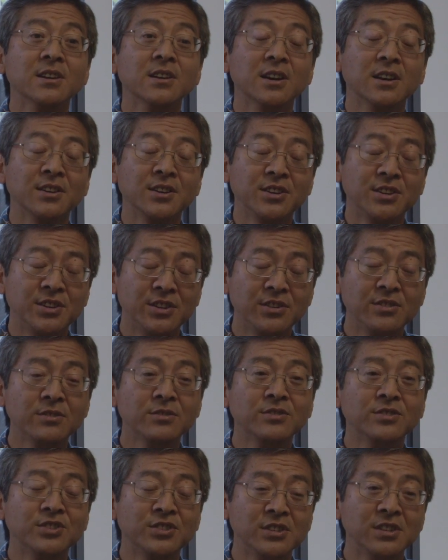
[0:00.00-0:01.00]
a
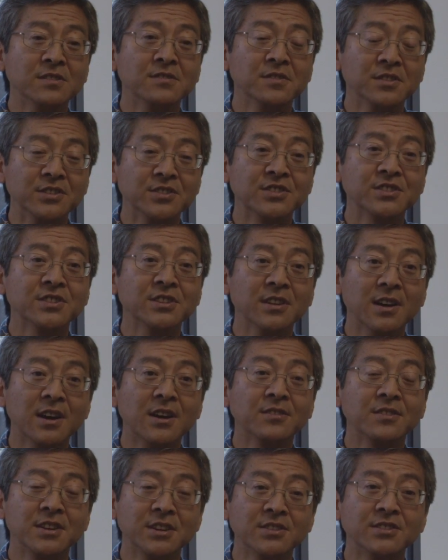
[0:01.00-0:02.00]
huge difference in
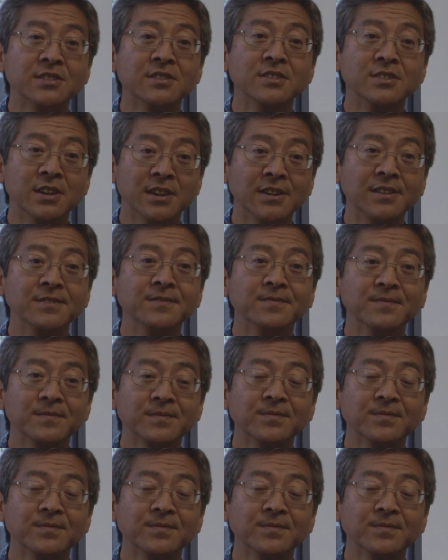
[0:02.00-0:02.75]
how things are done.